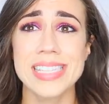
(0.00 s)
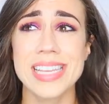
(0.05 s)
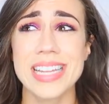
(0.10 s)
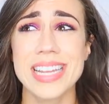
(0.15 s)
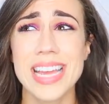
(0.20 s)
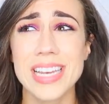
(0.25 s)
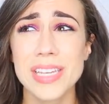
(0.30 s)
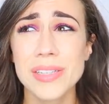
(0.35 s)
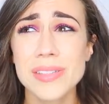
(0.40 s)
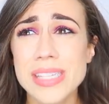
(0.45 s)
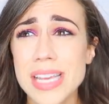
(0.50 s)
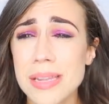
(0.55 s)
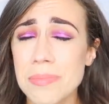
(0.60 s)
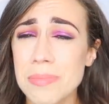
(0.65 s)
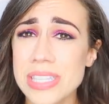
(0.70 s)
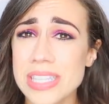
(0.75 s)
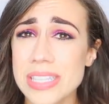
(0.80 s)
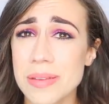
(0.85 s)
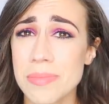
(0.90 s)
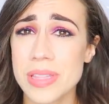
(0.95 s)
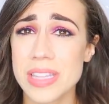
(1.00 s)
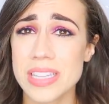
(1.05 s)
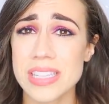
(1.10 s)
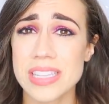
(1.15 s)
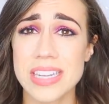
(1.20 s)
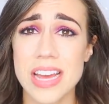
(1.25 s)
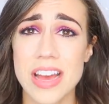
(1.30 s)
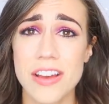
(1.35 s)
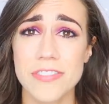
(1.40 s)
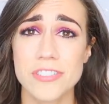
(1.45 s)
I said, can you send me some of the
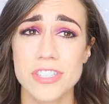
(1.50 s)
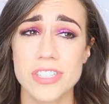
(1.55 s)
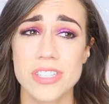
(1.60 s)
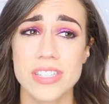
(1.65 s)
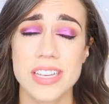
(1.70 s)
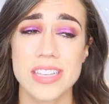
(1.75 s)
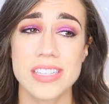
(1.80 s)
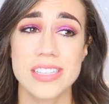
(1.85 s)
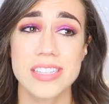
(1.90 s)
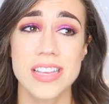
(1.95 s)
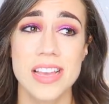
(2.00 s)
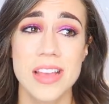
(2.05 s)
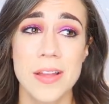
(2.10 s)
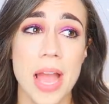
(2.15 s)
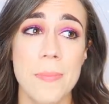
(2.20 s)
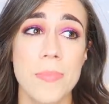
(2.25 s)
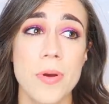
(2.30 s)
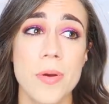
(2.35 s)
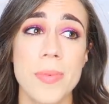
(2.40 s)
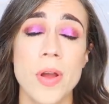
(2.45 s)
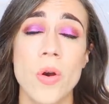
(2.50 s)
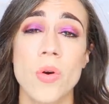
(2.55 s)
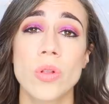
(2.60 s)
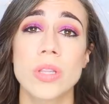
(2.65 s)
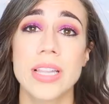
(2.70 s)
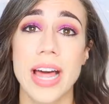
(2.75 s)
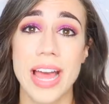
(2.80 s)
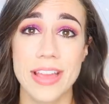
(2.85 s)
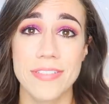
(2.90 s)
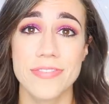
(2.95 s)
stuff just cause I put my
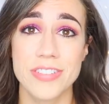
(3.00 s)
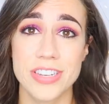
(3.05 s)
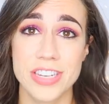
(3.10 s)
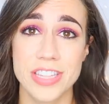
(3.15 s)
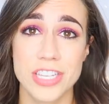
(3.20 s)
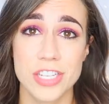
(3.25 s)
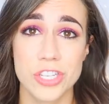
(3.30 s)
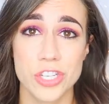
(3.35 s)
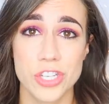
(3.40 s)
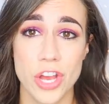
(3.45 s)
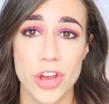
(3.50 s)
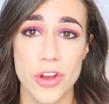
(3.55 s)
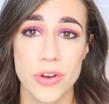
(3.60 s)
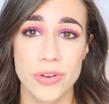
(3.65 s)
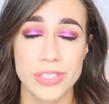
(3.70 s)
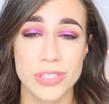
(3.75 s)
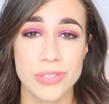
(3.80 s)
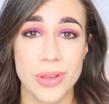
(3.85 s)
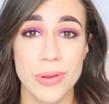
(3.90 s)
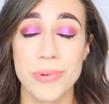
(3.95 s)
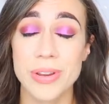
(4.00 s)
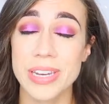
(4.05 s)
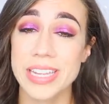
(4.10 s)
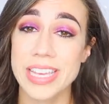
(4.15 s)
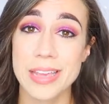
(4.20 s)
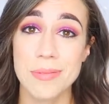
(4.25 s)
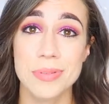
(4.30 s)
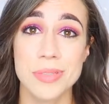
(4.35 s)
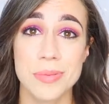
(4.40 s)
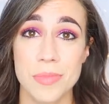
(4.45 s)
whole life into this show and so I want
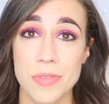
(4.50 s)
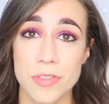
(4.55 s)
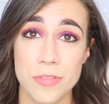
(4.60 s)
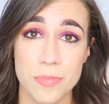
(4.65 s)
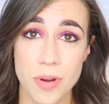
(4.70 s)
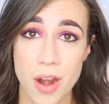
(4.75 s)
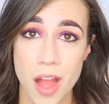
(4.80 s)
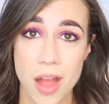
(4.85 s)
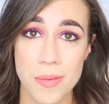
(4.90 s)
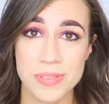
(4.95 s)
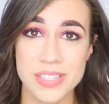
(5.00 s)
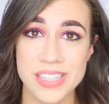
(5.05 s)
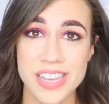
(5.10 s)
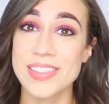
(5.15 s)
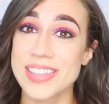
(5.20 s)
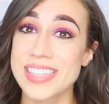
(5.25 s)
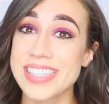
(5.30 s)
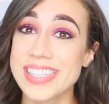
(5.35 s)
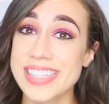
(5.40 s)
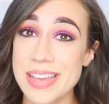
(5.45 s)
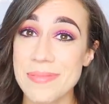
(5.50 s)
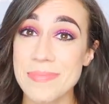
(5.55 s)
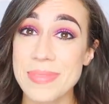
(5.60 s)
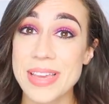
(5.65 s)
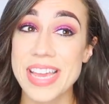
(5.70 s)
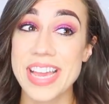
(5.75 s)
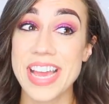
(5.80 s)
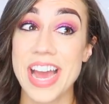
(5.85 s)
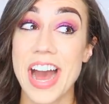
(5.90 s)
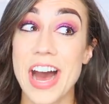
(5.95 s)
to keep some of the props. So they sent
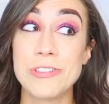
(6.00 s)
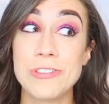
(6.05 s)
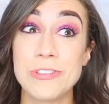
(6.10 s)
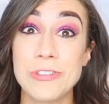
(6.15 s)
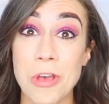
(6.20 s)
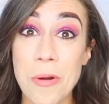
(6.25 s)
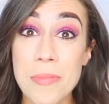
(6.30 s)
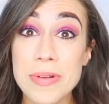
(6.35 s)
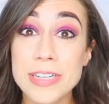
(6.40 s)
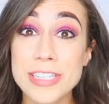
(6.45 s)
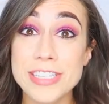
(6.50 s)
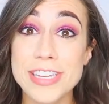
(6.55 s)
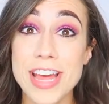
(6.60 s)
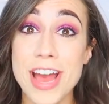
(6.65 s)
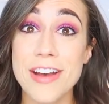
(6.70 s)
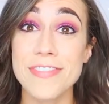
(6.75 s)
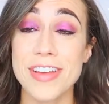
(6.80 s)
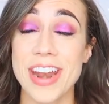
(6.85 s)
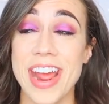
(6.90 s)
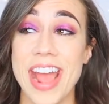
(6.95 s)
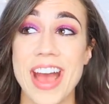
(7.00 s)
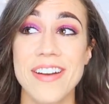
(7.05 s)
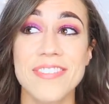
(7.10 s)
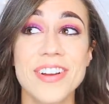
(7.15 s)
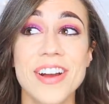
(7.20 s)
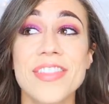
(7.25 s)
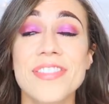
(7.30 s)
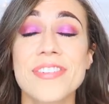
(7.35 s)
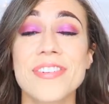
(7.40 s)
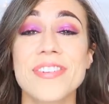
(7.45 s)
me so much stuff and I
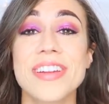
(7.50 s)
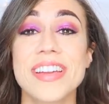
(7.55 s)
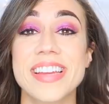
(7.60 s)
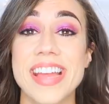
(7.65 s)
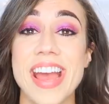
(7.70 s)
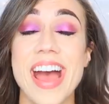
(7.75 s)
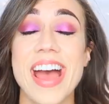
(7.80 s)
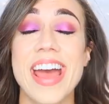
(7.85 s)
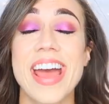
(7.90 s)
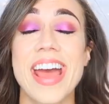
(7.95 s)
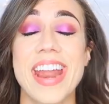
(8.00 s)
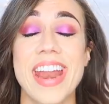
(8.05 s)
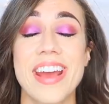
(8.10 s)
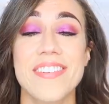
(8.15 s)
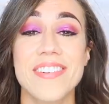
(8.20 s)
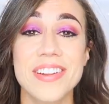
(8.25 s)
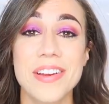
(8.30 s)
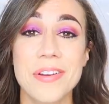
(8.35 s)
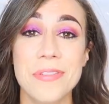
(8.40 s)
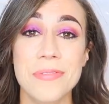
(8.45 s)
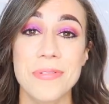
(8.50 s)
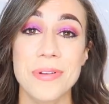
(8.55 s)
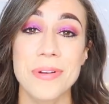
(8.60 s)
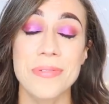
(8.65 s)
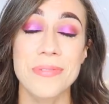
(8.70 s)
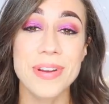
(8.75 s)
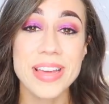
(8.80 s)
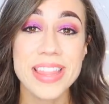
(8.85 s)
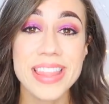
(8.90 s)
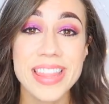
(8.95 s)
haven't gone through it yet and I want to go through
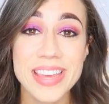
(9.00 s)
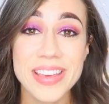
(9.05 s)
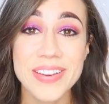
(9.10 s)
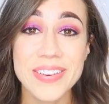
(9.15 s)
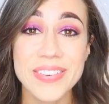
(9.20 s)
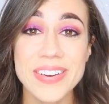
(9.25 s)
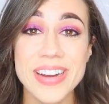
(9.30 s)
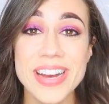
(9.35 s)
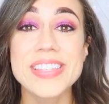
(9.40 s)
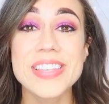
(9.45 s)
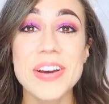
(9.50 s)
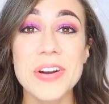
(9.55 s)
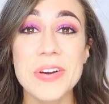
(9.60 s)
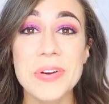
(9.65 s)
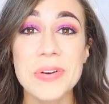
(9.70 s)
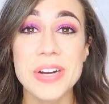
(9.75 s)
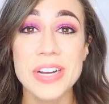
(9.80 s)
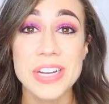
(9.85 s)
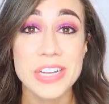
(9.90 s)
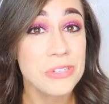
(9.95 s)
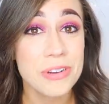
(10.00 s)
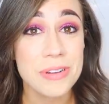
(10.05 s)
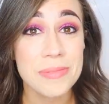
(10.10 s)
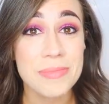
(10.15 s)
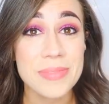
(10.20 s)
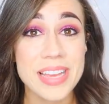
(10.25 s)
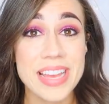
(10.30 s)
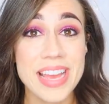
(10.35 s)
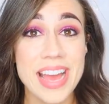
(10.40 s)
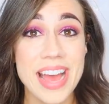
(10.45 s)
it with you. So
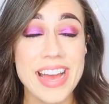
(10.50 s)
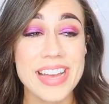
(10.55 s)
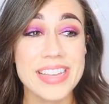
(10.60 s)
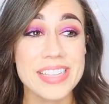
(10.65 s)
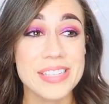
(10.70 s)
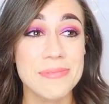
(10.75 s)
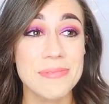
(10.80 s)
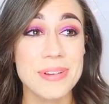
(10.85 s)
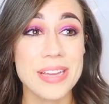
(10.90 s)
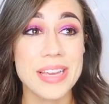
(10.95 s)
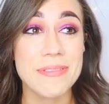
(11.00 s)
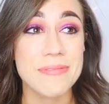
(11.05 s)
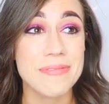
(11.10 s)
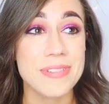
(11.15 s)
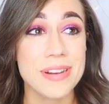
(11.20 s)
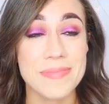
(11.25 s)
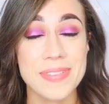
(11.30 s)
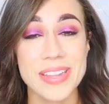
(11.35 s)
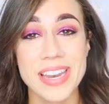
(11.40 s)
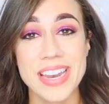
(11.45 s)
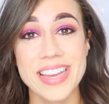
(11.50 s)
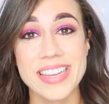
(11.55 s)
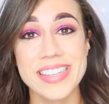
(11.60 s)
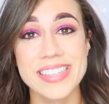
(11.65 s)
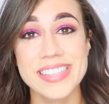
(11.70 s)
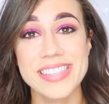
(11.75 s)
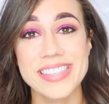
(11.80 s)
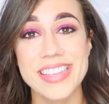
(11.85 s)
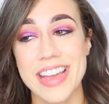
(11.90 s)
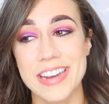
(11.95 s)
join me as we
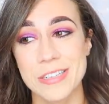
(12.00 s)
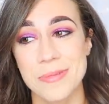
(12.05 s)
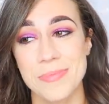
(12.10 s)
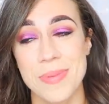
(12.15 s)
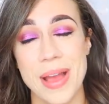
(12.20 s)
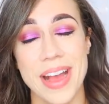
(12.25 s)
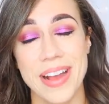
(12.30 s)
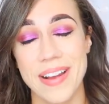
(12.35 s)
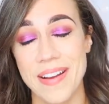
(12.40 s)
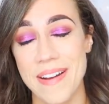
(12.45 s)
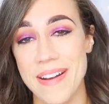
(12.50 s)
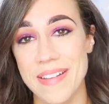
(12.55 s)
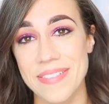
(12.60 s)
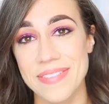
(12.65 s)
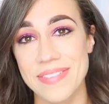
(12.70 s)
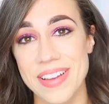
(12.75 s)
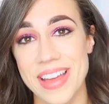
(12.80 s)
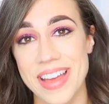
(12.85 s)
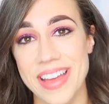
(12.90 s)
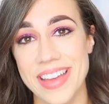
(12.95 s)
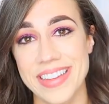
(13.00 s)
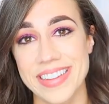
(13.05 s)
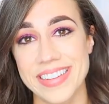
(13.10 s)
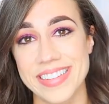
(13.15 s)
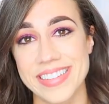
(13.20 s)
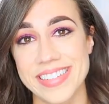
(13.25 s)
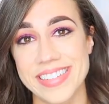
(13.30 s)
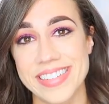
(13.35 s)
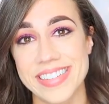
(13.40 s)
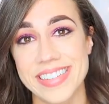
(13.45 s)
reminisce Haters Back Off
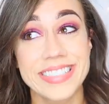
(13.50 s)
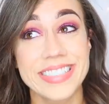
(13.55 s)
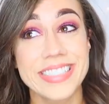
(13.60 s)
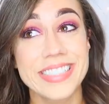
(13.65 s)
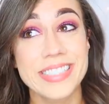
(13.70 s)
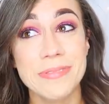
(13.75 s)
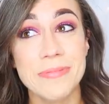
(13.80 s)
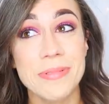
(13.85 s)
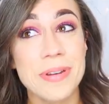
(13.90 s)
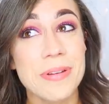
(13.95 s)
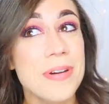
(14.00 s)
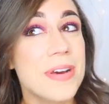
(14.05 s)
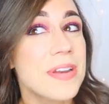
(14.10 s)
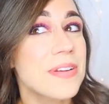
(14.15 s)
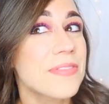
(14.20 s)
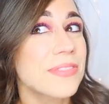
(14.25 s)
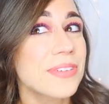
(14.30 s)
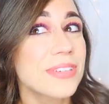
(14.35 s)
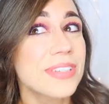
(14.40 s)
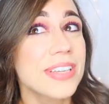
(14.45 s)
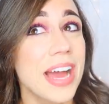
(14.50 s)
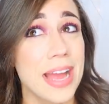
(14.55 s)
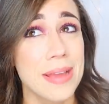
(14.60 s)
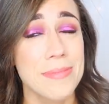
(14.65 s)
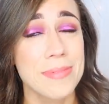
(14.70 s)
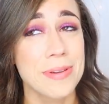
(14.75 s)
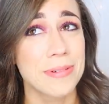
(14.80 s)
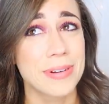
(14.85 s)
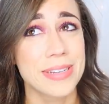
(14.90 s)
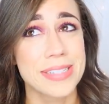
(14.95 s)
and just what a wonderful
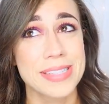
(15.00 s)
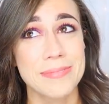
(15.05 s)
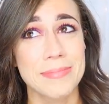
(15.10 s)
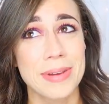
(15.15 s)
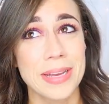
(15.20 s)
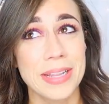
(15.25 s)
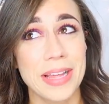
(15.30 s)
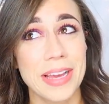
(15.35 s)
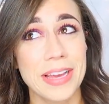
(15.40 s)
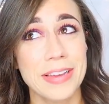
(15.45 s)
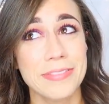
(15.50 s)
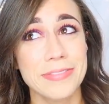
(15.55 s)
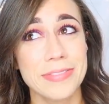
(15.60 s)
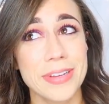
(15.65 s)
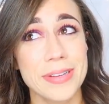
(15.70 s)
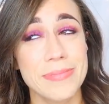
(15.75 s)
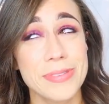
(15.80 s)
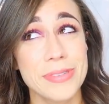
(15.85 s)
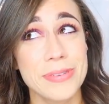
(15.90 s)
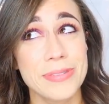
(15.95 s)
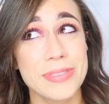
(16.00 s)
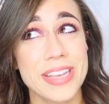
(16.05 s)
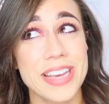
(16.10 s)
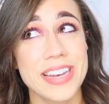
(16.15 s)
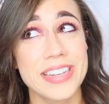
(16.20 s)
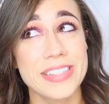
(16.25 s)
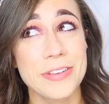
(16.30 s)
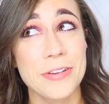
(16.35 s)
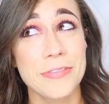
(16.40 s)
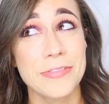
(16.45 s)
time it was in my life. I'm so
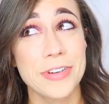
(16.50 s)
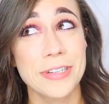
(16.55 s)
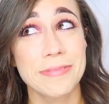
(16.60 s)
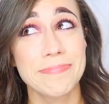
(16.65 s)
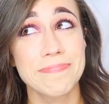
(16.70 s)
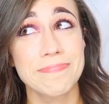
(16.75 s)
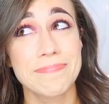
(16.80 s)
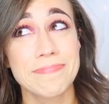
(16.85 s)
sad it's over.